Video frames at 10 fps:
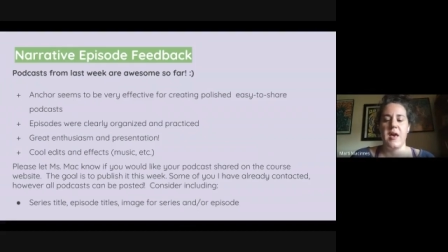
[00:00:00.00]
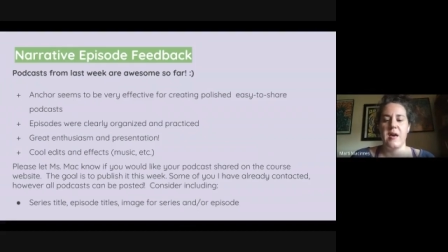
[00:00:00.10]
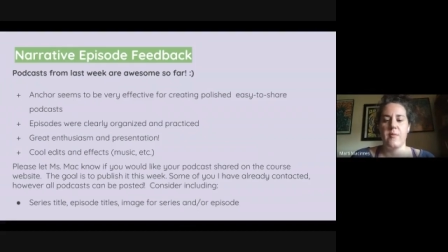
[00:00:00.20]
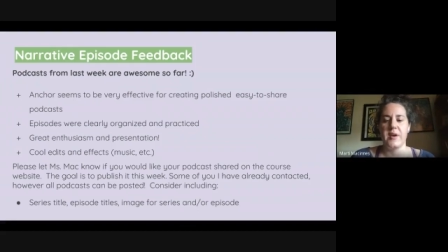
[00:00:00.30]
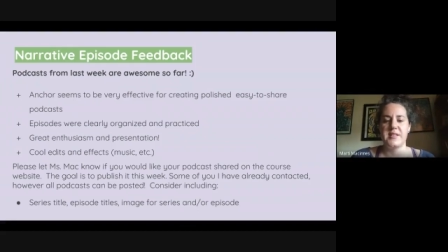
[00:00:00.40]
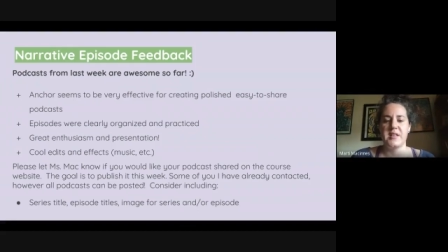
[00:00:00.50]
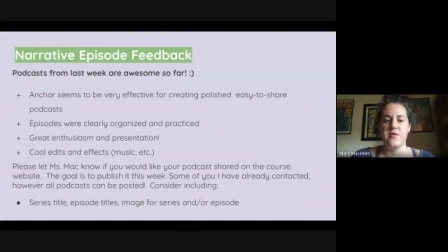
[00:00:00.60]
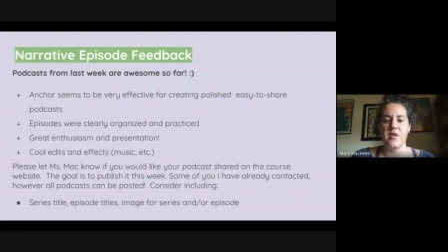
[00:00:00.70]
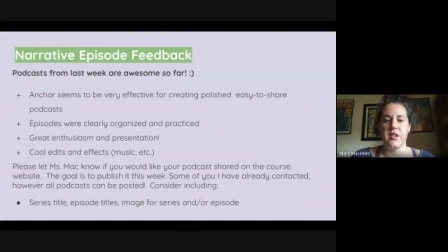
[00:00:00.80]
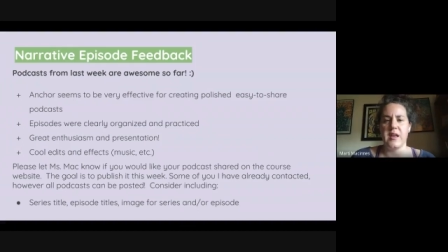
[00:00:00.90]
And when I send
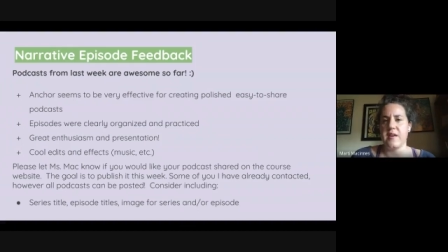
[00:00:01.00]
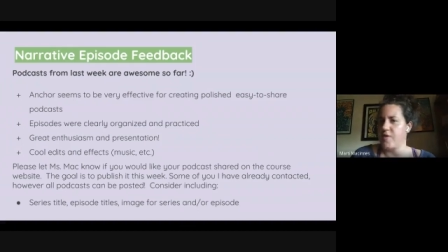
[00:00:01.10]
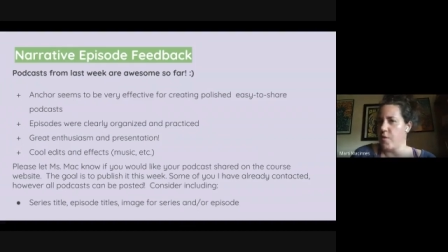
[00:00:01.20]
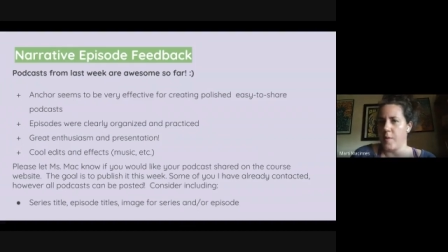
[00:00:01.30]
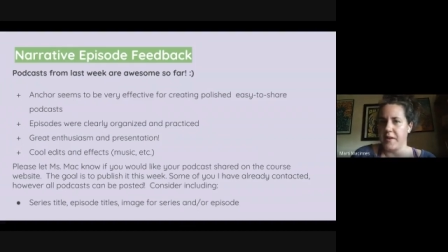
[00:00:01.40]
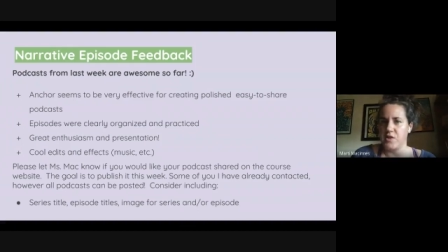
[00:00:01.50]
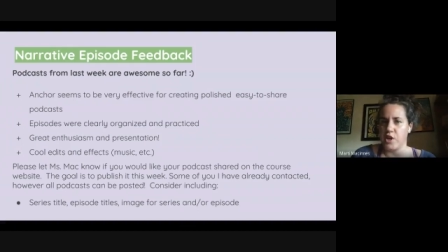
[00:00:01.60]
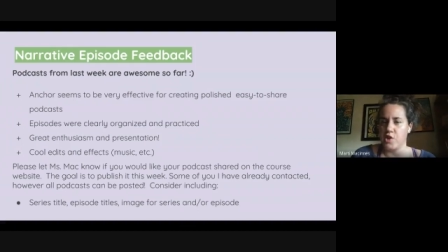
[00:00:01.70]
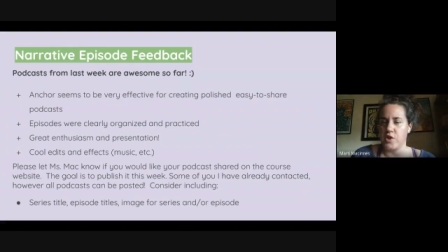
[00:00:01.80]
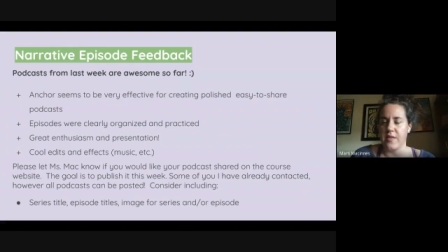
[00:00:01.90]
you the link, if you want me to
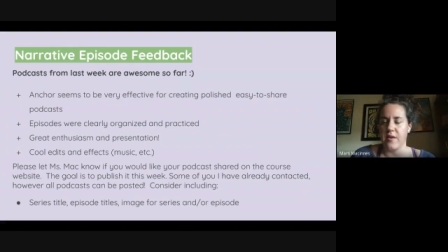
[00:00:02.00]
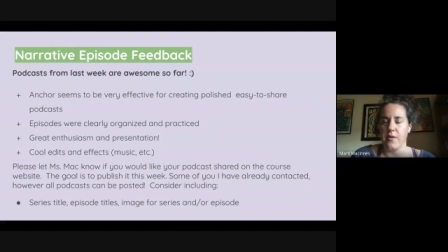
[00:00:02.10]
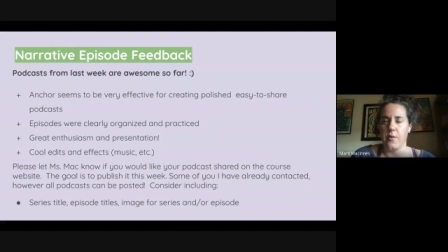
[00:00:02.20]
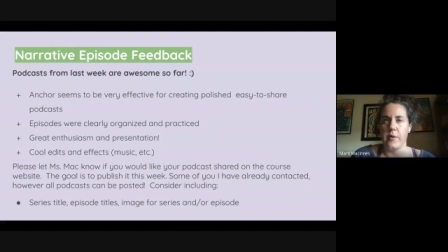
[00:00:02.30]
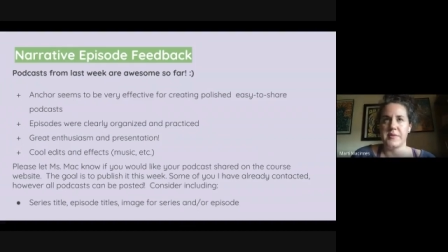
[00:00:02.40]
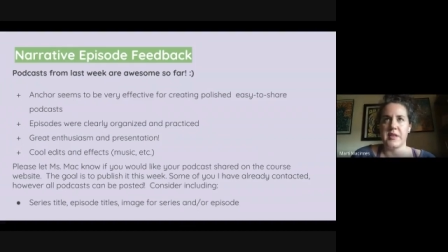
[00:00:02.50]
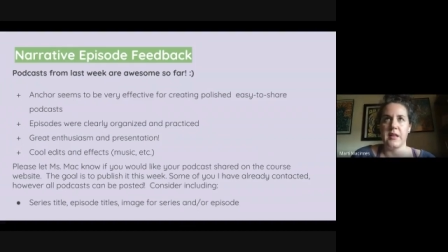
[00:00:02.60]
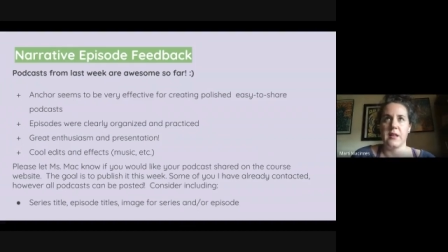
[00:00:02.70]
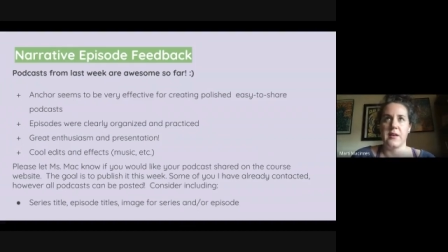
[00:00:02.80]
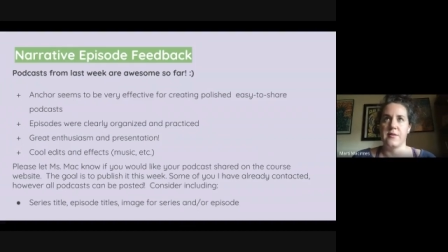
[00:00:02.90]
change anything on the
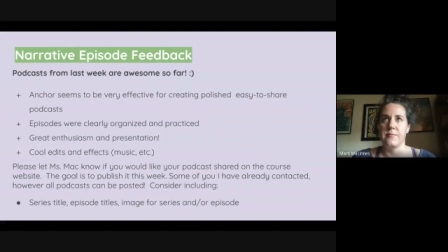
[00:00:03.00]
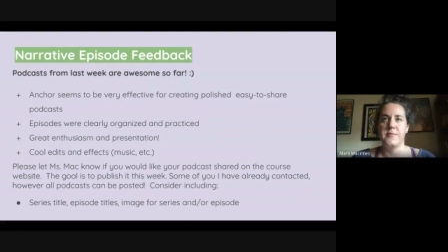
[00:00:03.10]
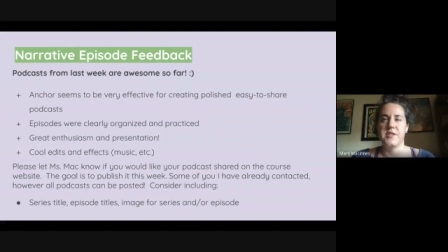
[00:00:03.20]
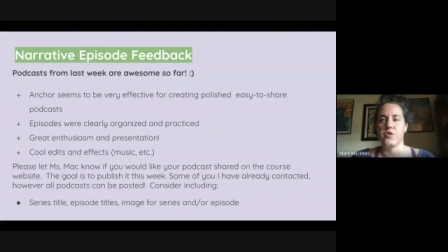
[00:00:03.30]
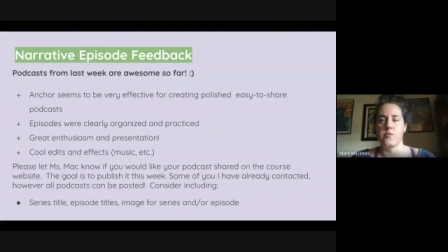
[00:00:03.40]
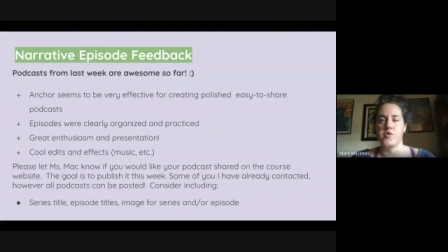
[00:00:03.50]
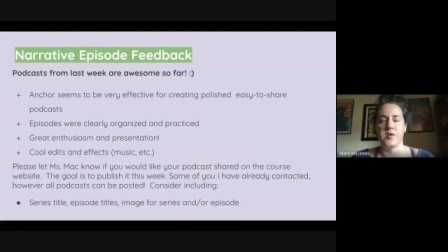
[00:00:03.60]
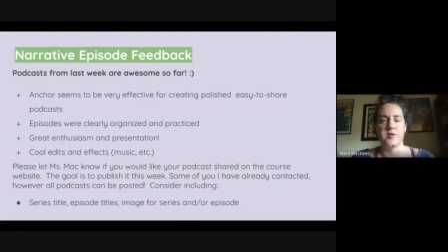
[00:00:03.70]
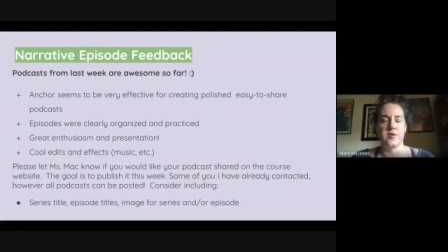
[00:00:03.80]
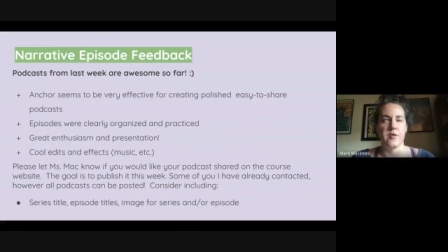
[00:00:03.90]
website, like the
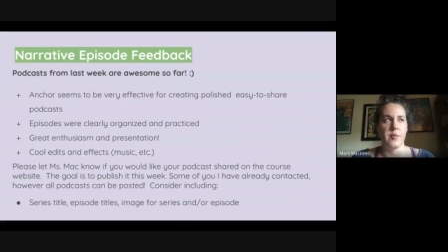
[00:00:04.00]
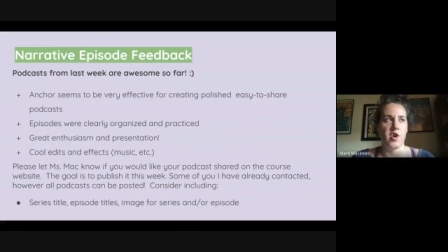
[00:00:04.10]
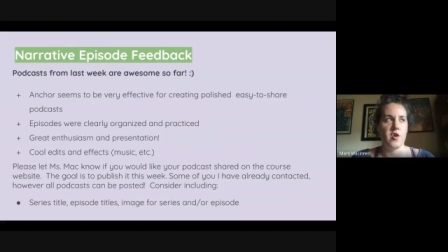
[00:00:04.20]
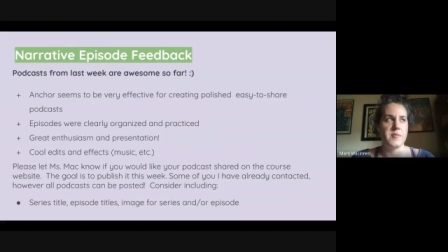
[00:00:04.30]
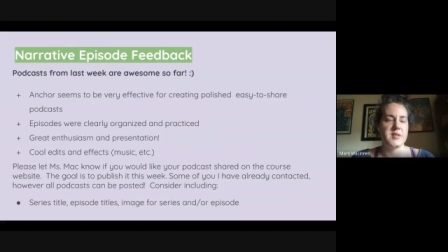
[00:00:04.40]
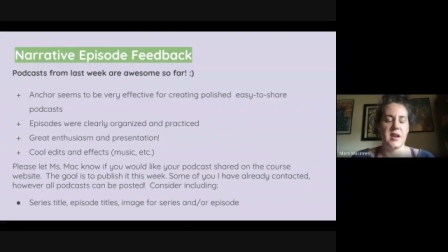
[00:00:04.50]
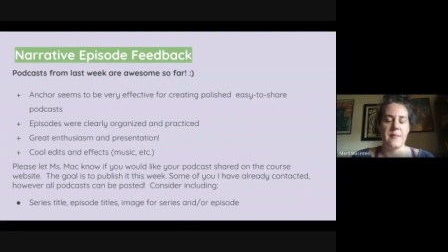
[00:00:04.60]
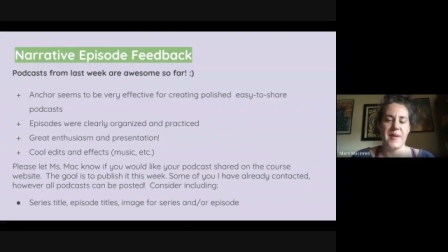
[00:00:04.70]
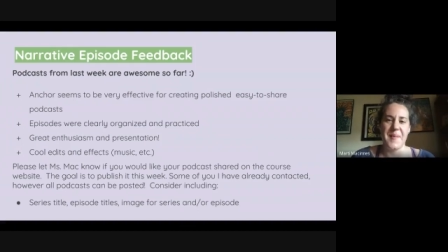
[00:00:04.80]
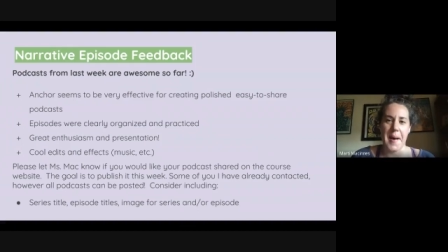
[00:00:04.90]
descriptions or the blurbs, then
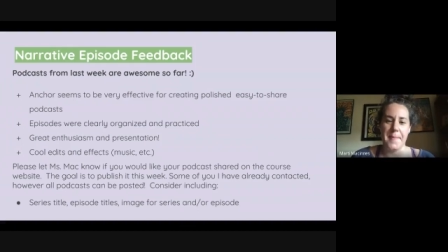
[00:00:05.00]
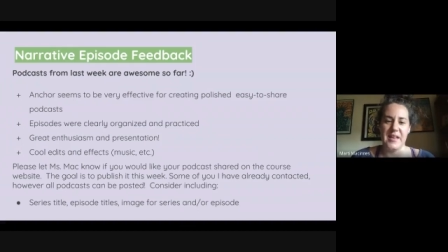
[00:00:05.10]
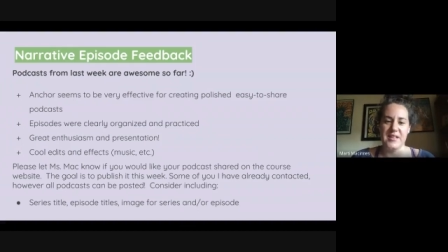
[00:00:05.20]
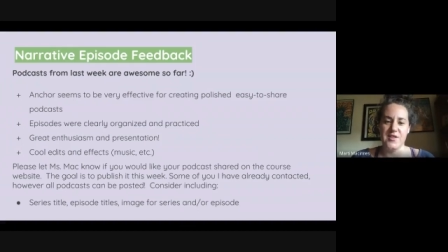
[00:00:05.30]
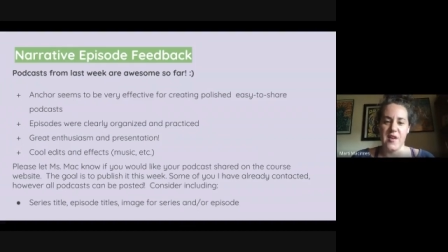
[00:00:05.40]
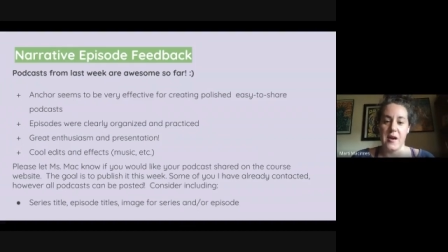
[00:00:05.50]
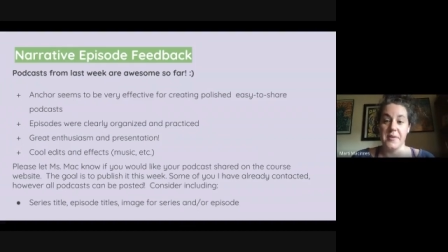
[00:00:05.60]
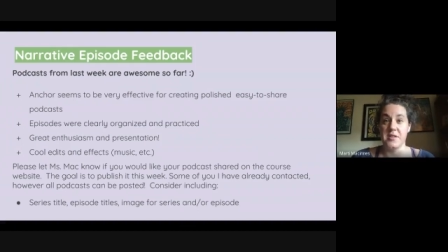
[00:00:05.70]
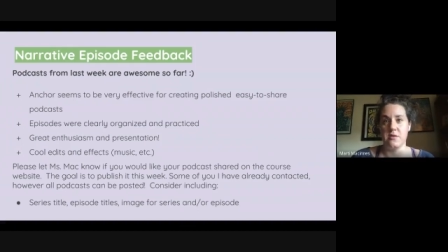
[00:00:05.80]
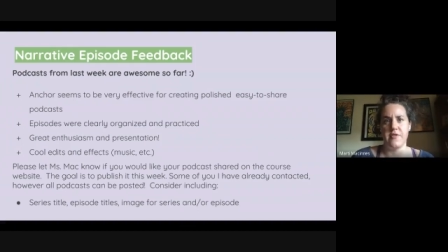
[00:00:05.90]
I'm, I'm happy to do that.
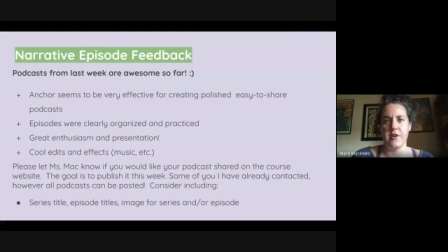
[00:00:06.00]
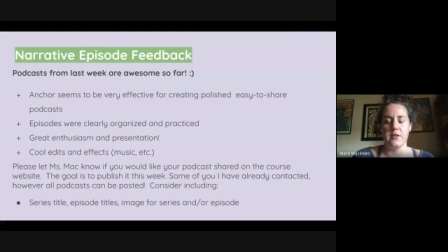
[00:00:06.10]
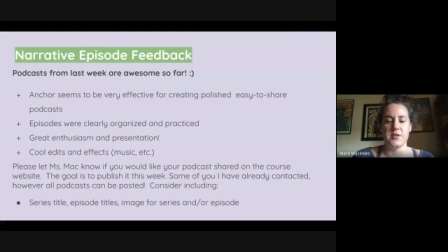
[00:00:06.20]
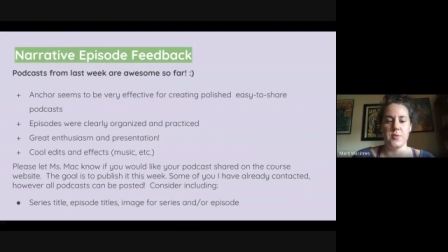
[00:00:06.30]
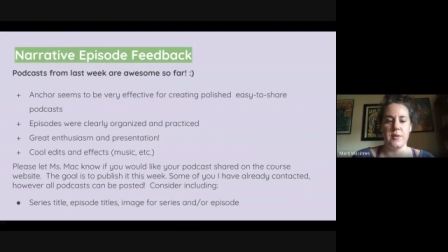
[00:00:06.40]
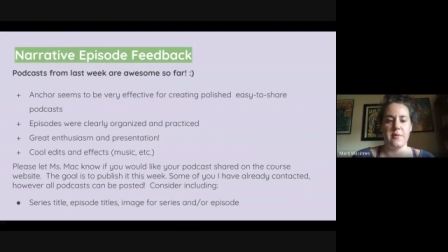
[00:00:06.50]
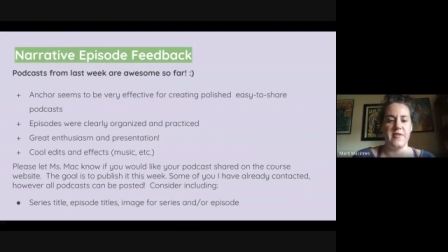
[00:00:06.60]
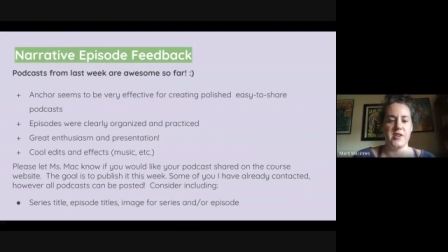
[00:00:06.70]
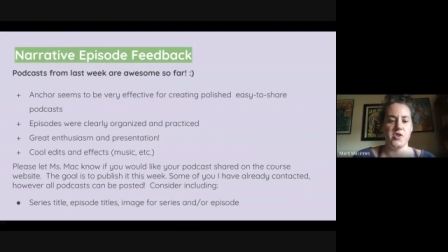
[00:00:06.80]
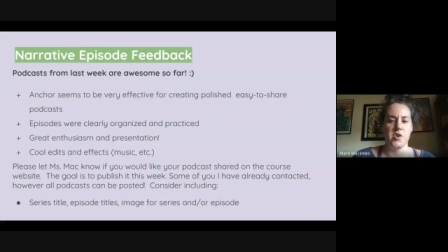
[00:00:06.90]
But so far, it looks really
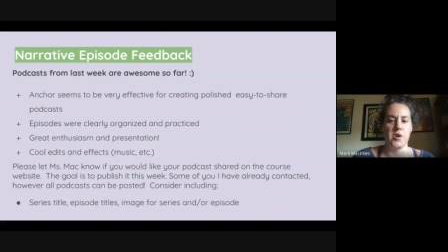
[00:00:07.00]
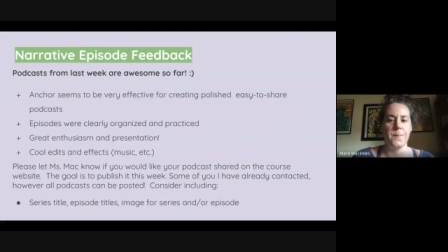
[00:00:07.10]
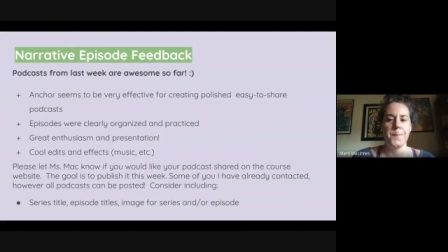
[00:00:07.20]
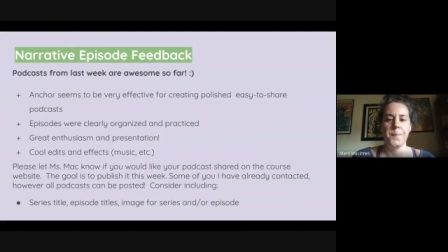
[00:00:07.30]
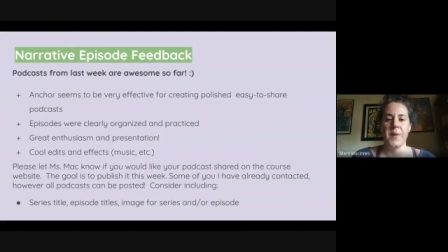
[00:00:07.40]
professional.